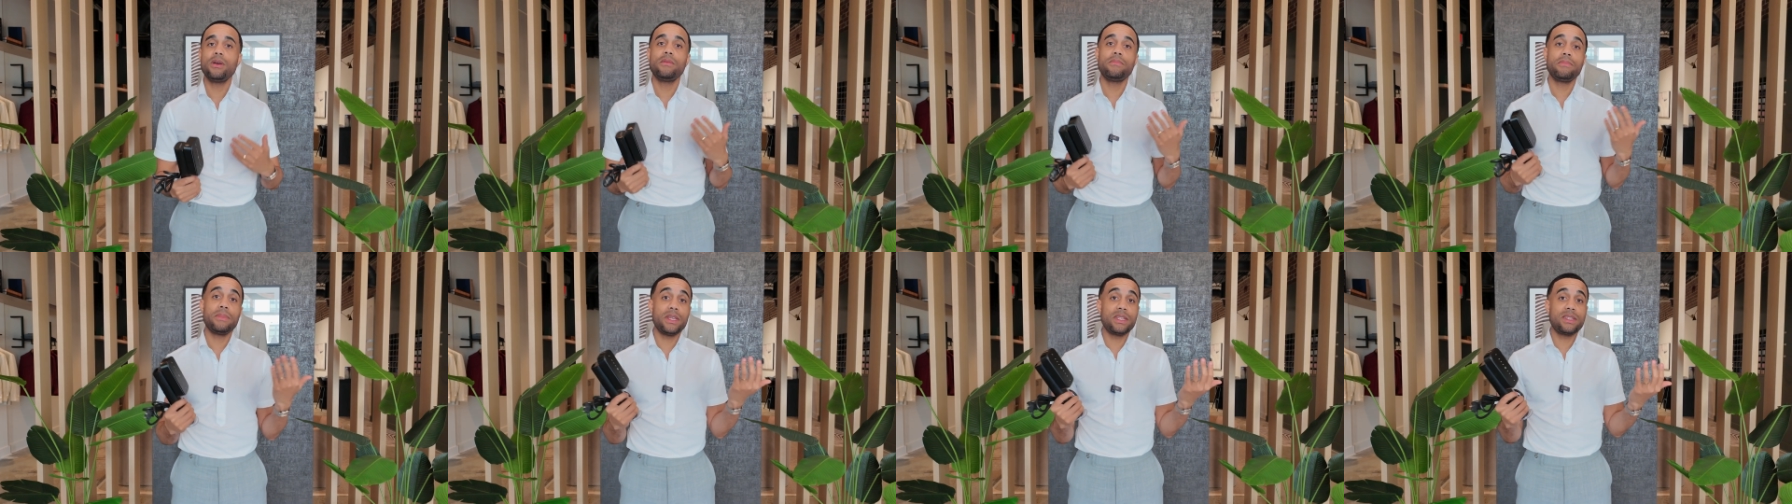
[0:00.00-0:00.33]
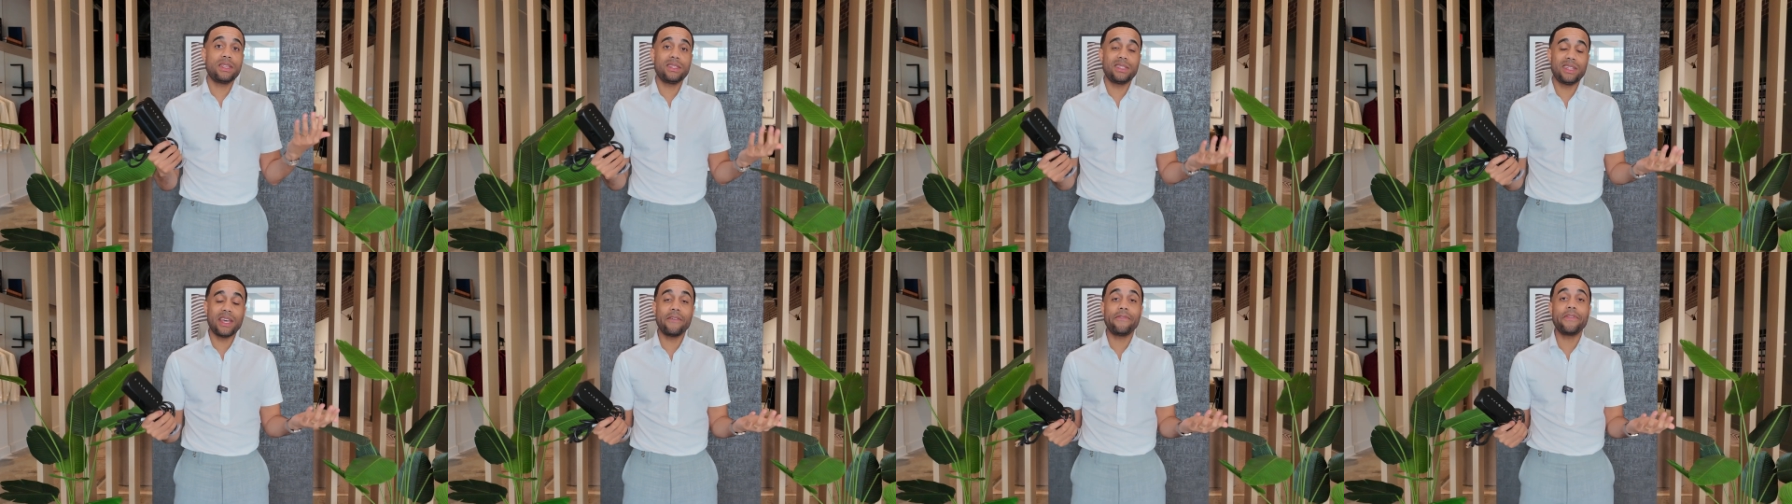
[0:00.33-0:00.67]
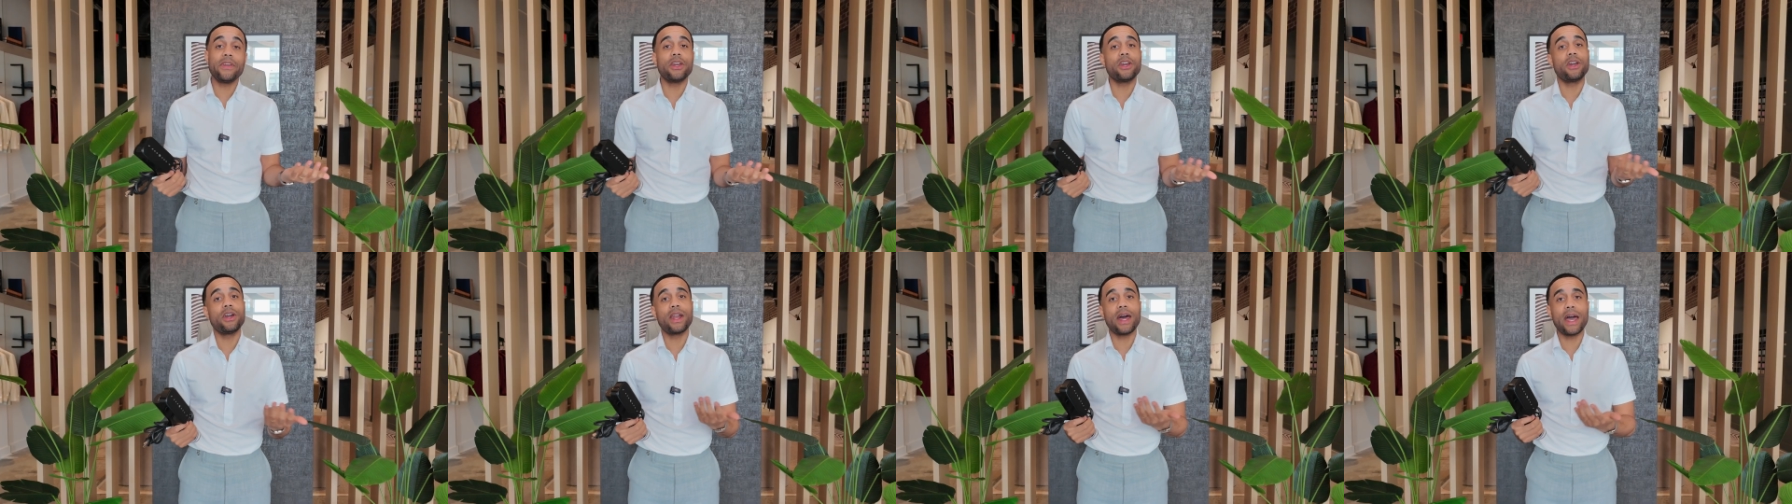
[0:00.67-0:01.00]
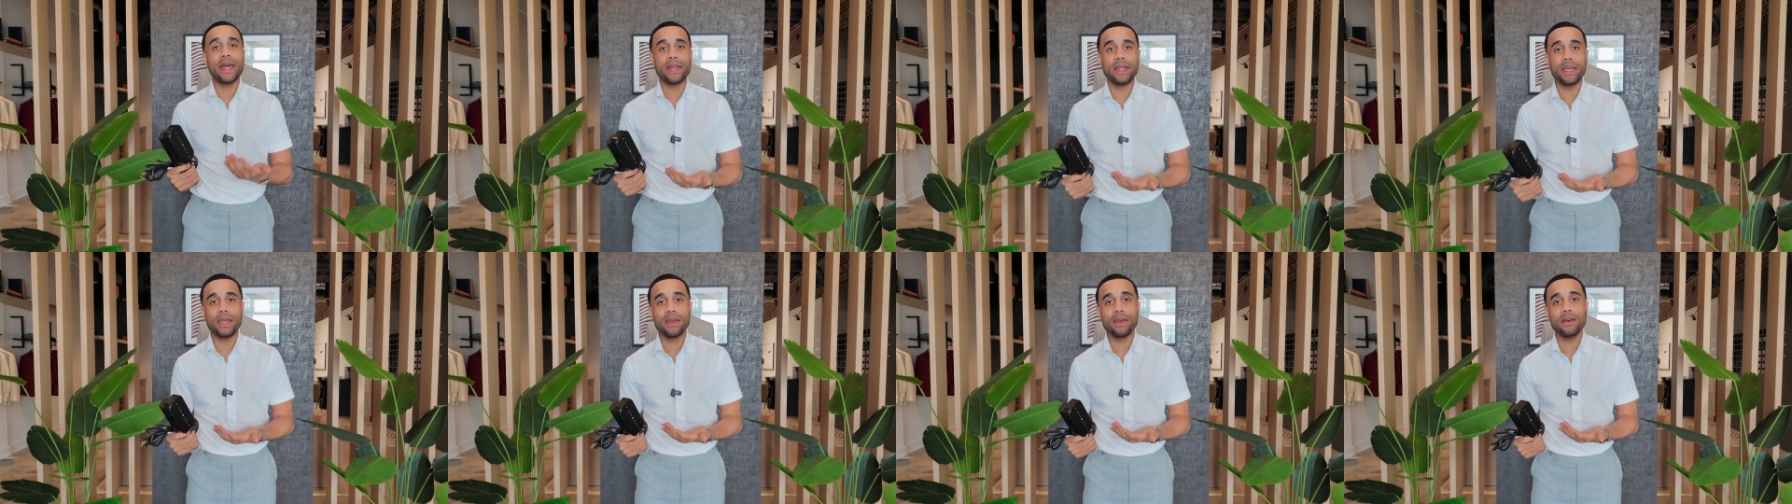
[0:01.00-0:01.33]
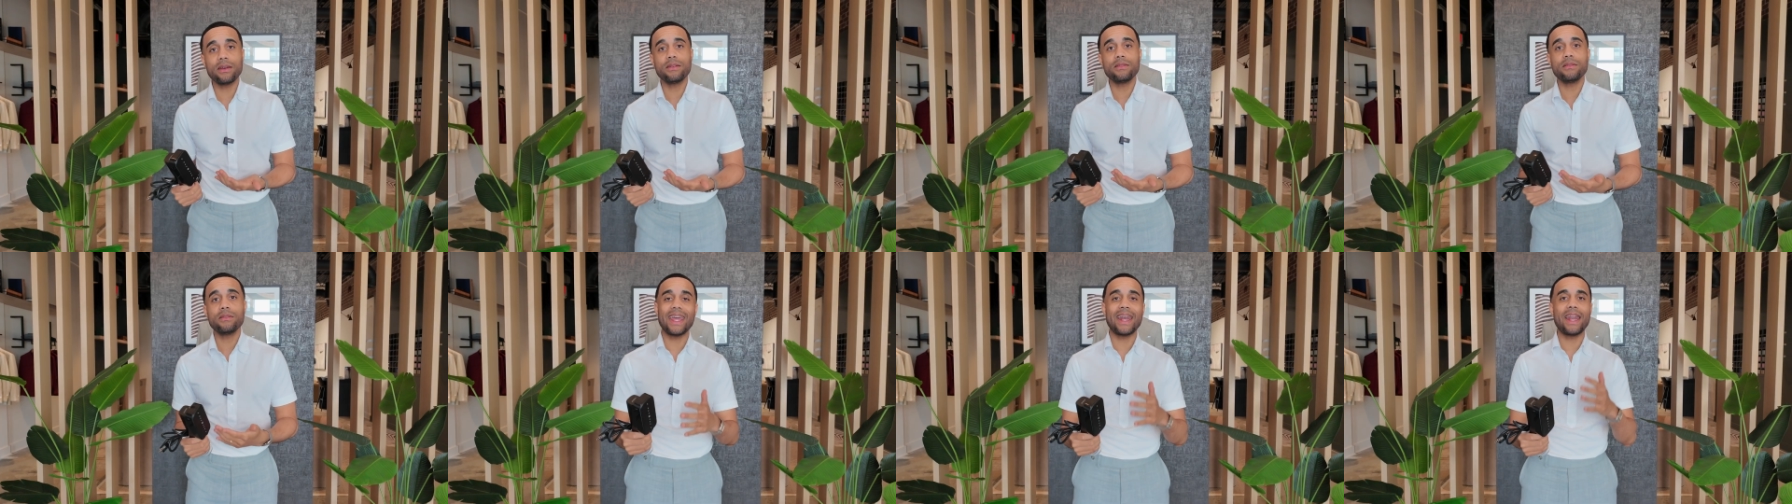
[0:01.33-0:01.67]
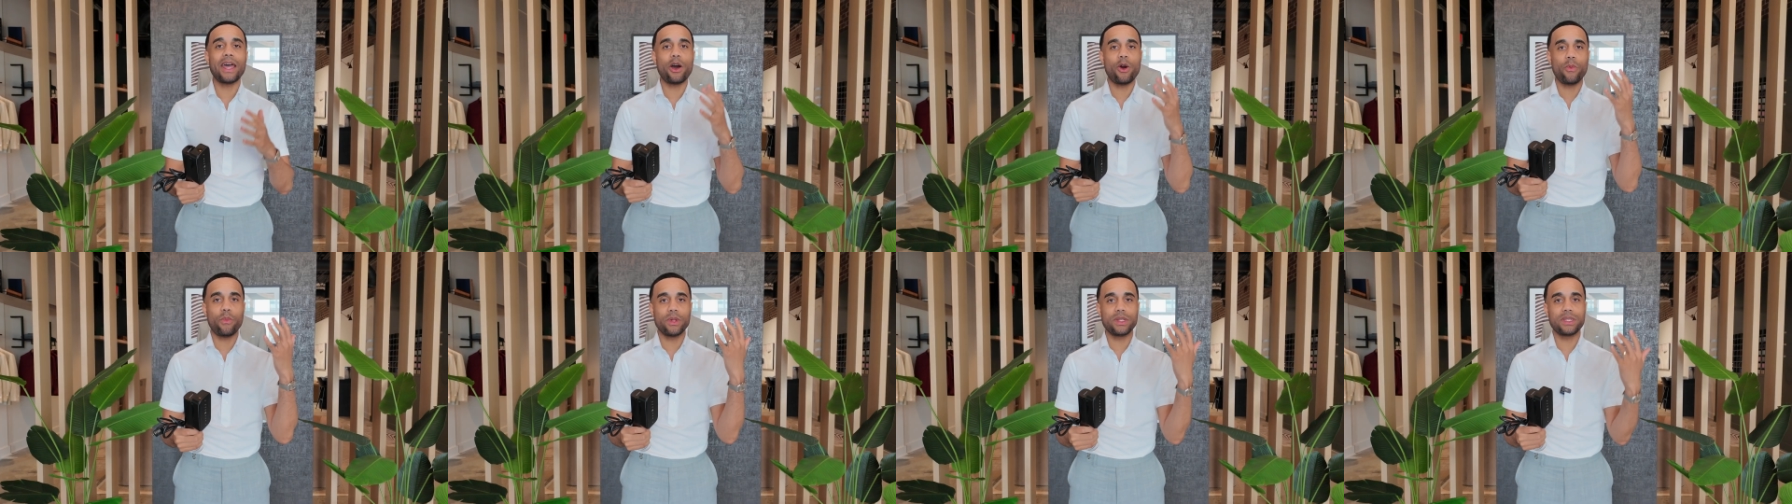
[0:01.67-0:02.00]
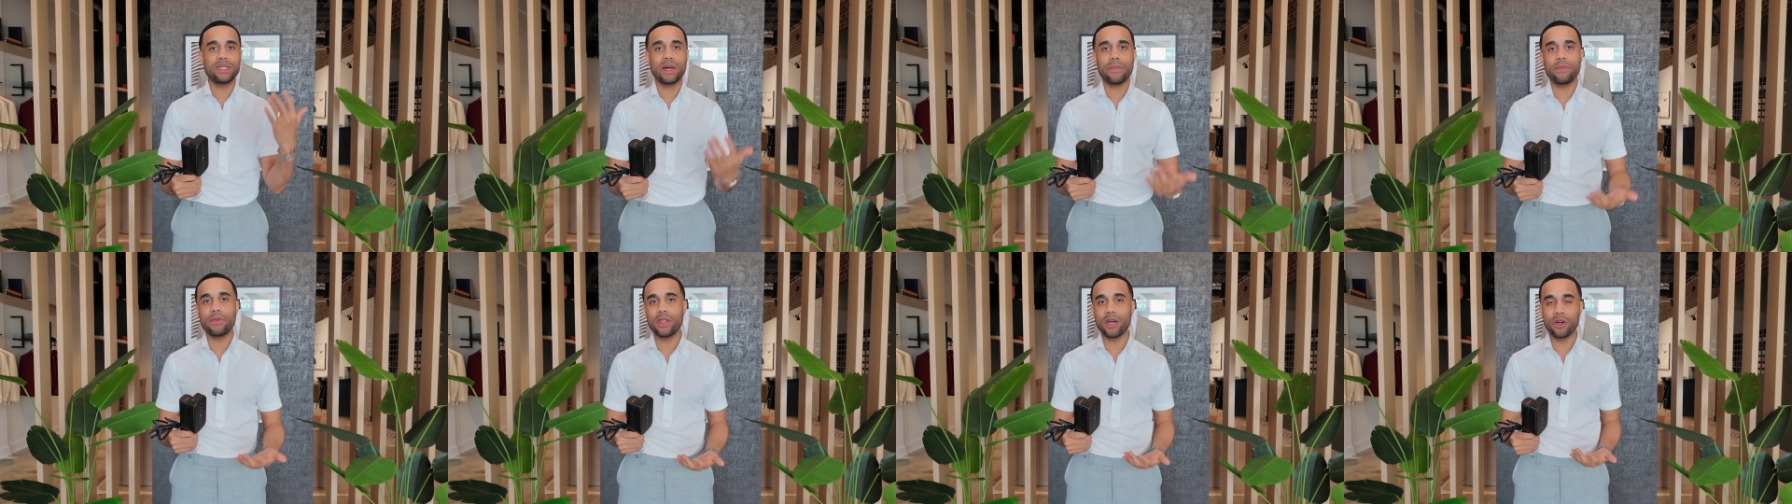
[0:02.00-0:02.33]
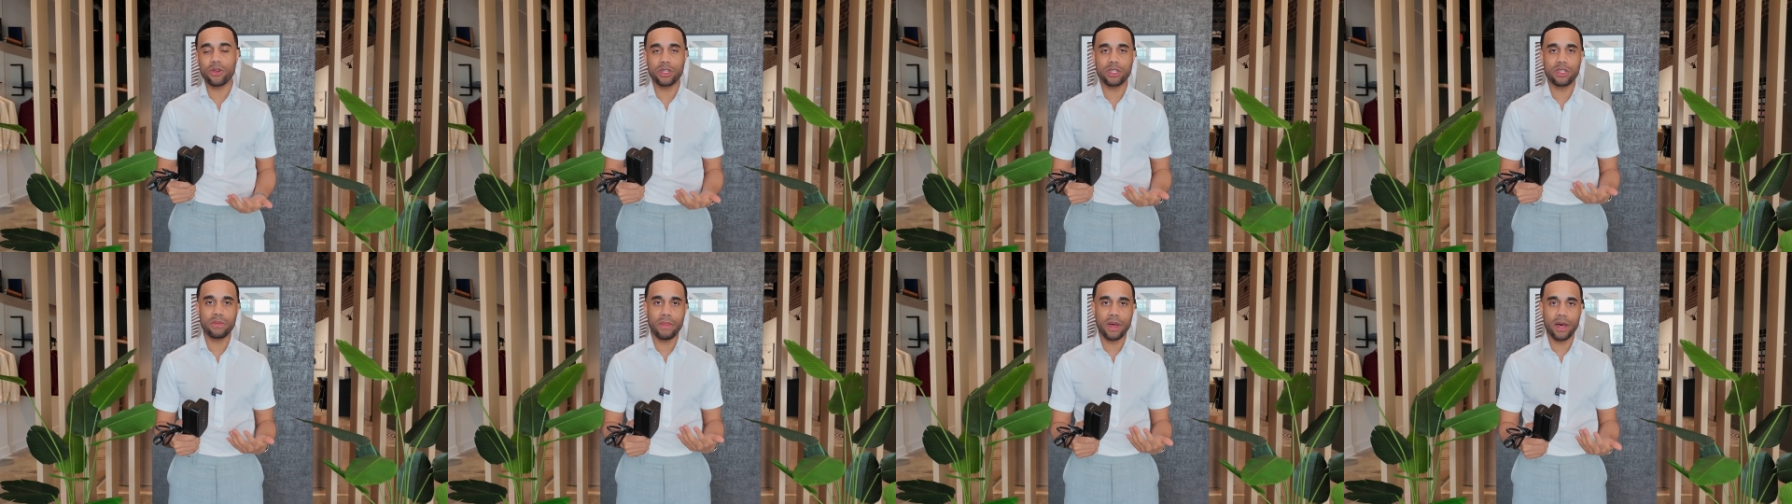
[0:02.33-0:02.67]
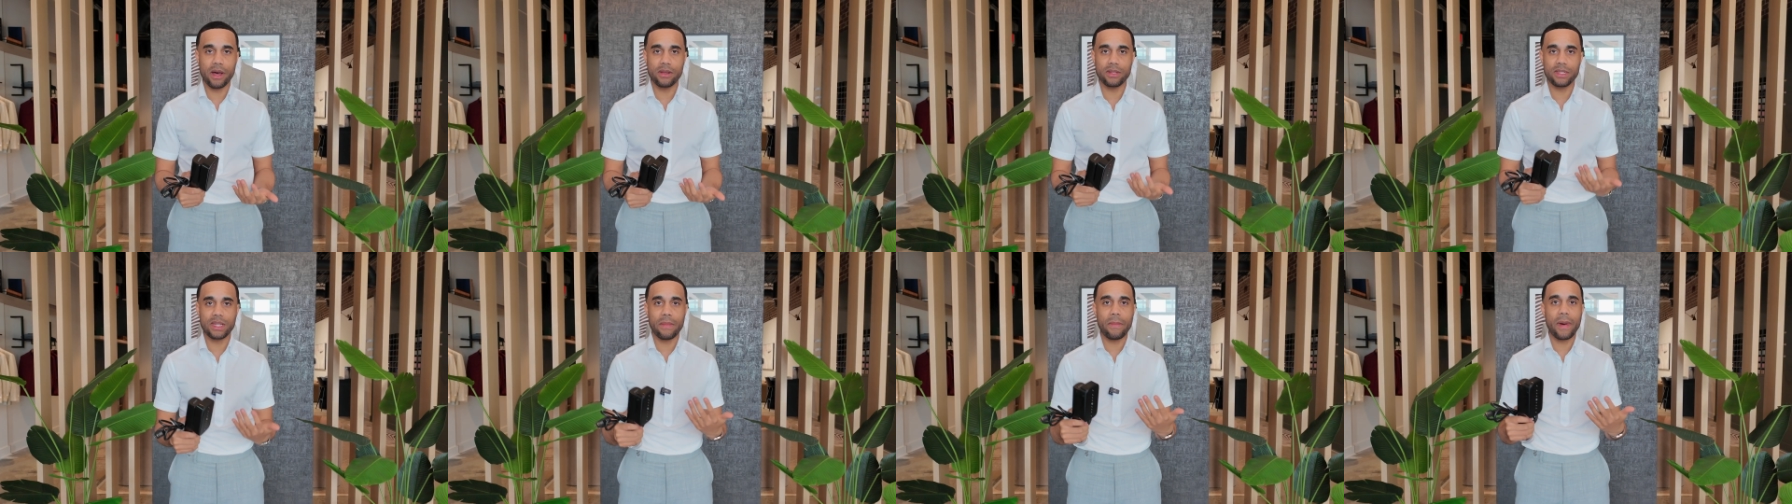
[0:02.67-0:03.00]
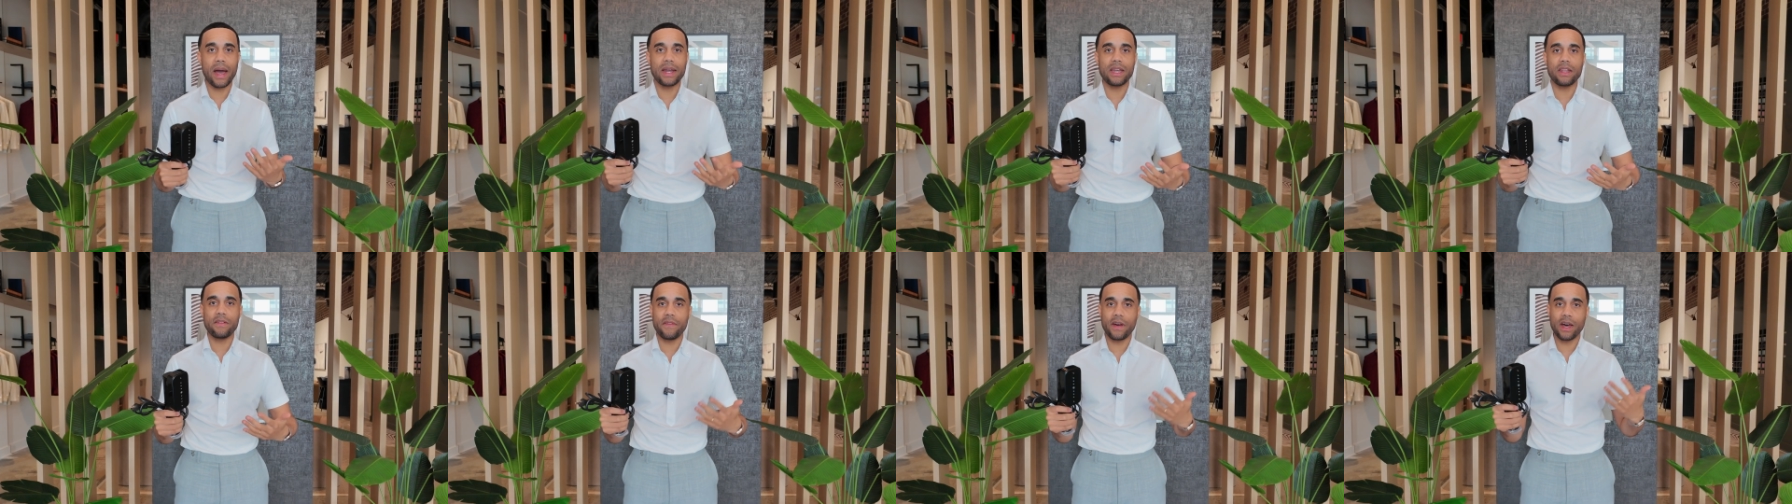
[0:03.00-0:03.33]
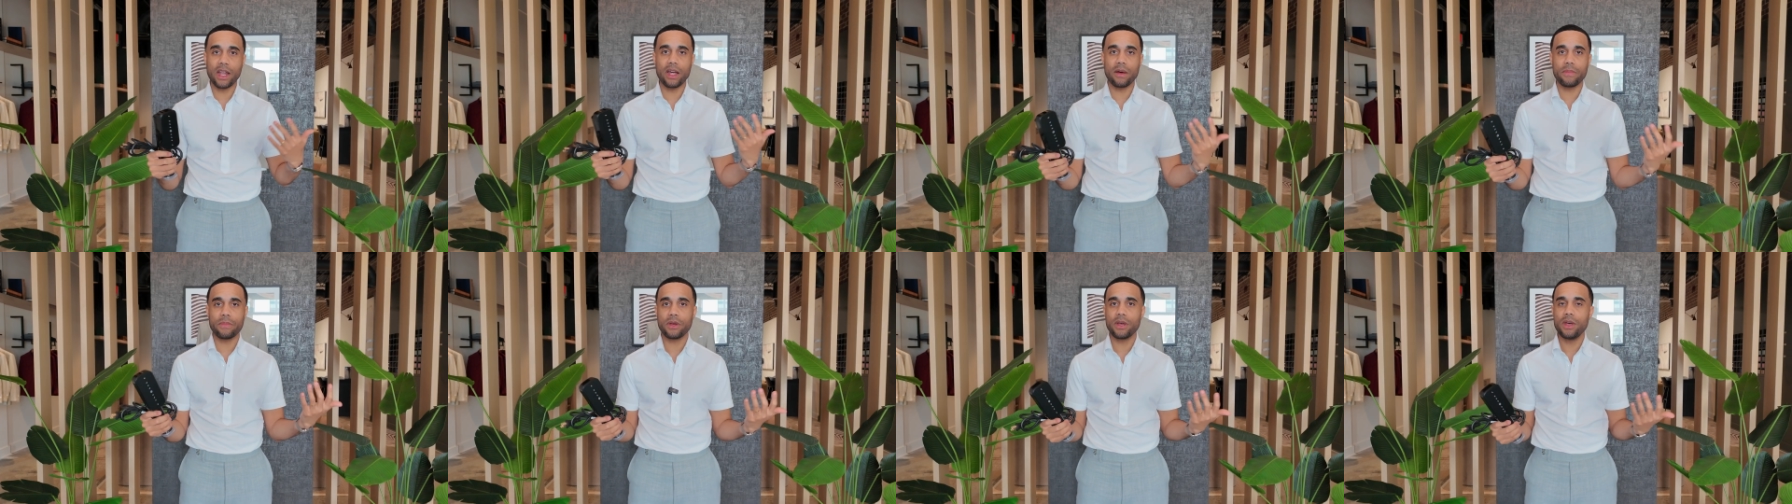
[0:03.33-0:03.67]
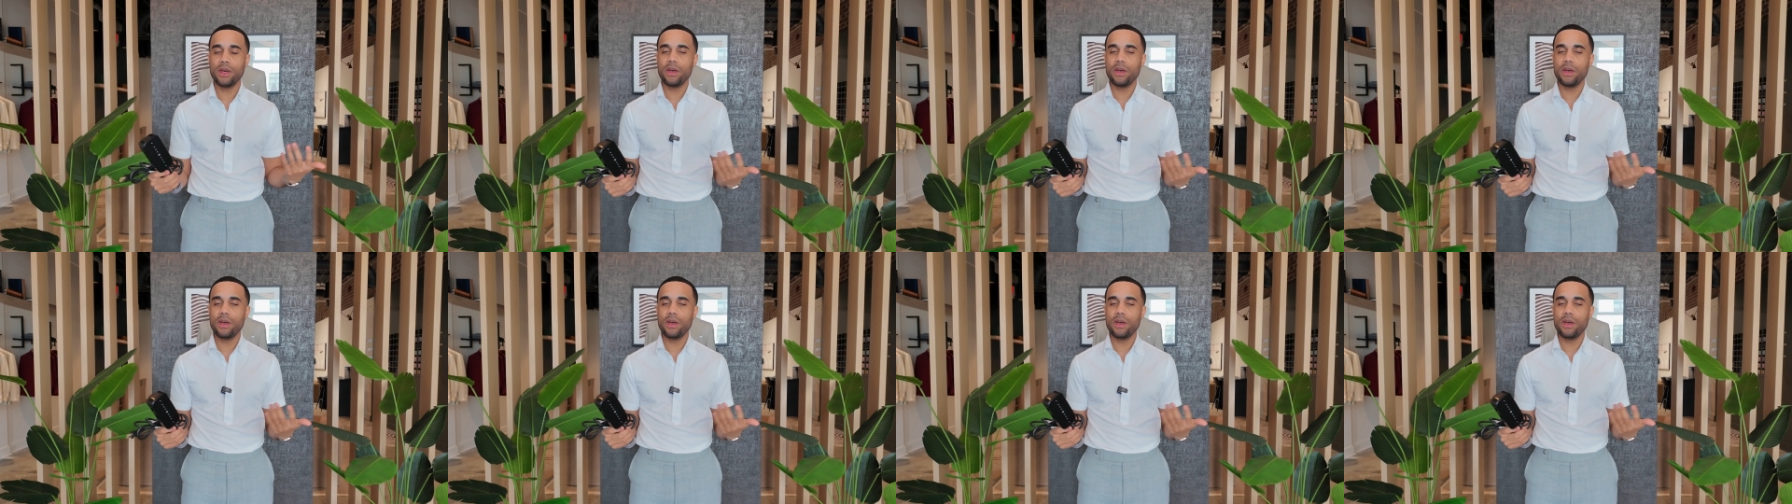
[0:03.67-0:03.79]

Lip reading: This is definitely a good idea. It can help with some of those smells that might develop